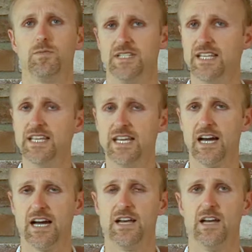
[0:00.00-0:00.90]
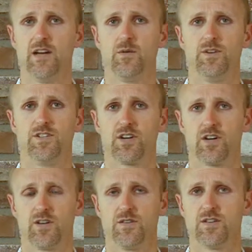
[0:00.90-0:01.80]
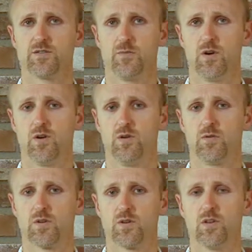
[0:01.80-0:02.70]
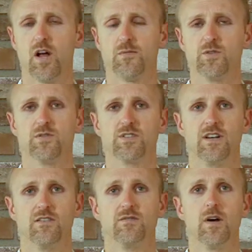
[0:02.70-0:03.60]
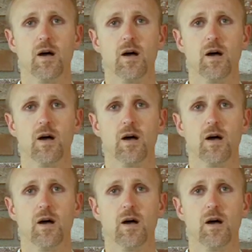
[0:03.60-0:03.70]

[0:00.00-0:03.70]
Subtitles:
petechiae, which are small globules of